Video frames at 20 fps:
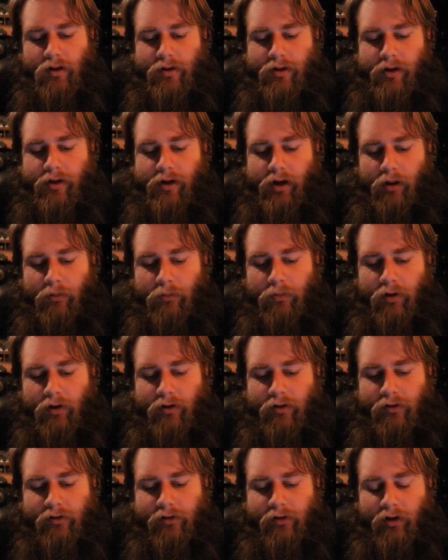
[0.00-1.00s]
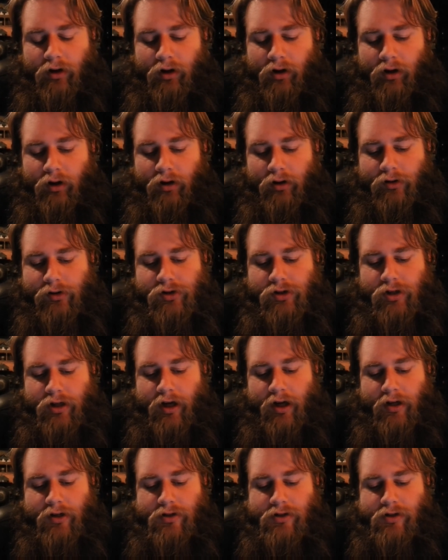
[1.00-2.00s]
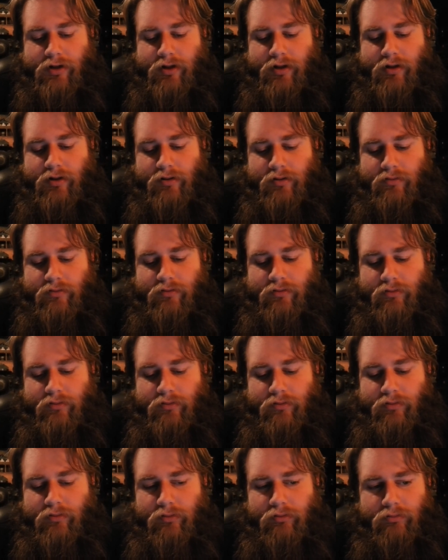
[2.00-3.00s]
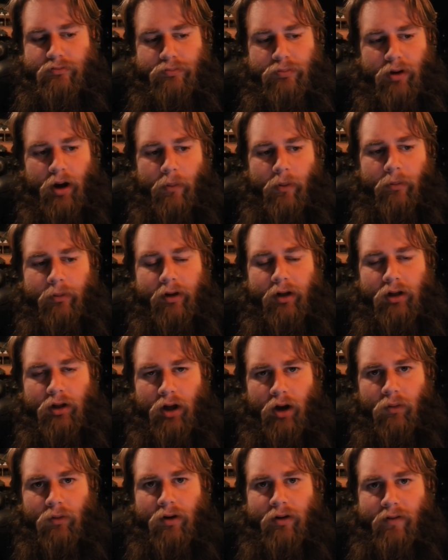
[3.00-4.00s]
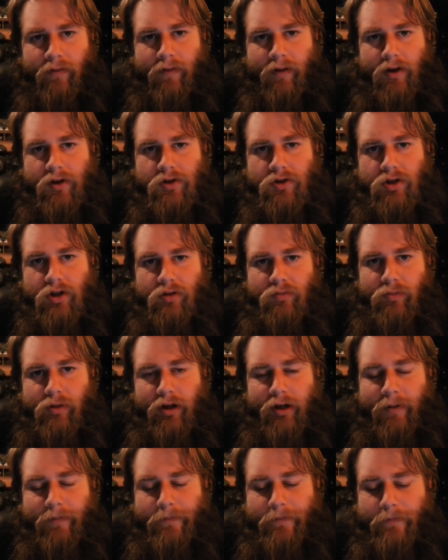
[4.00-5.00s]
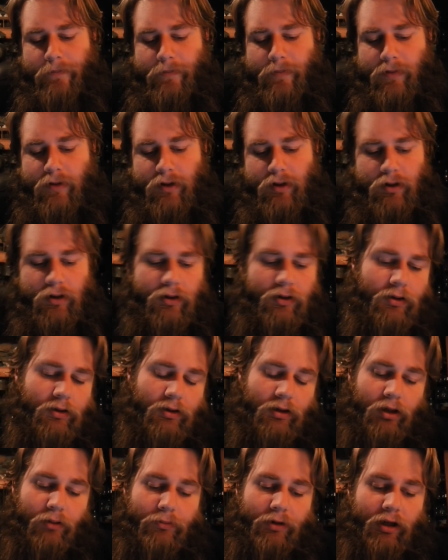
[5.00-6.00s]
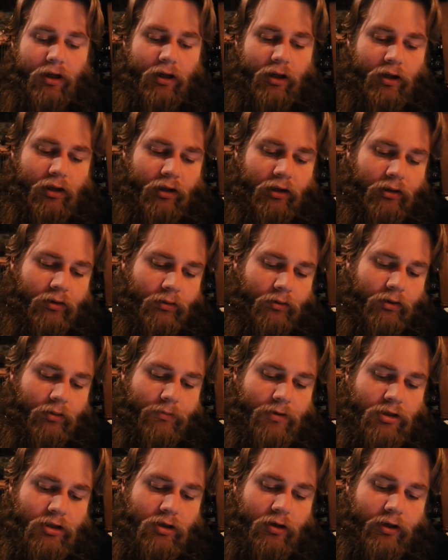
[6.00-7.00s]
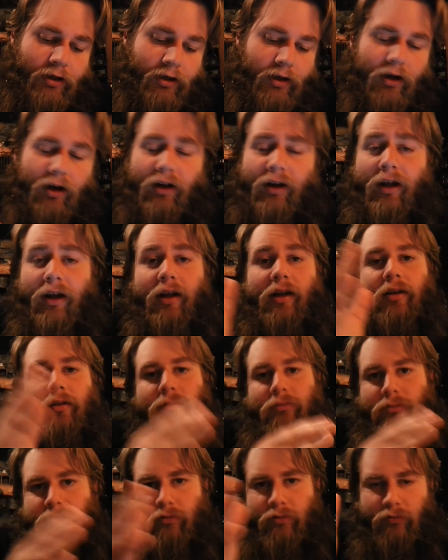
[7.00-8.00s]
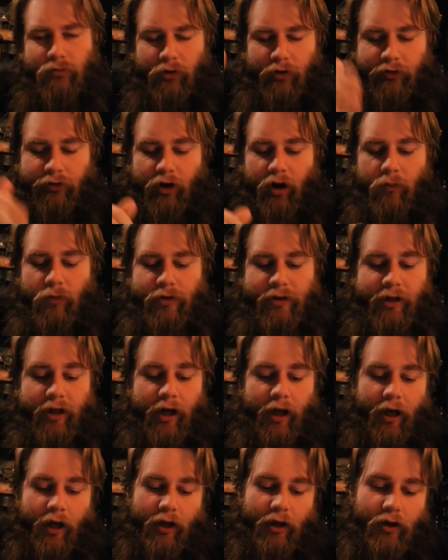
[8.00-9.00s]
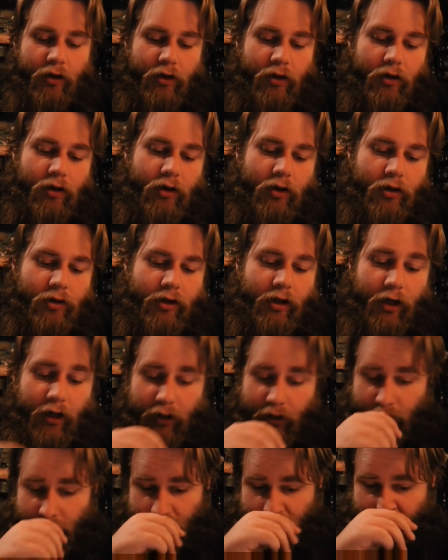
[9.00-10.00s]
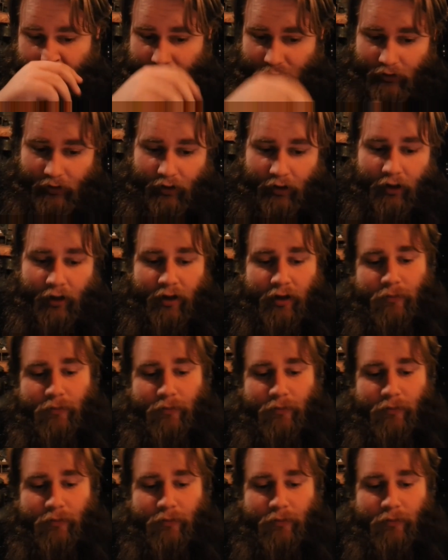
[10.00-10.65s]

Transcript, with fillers: the numbers are just probably lower than they should be. Let me let me show you here. We'll start with today. Today, I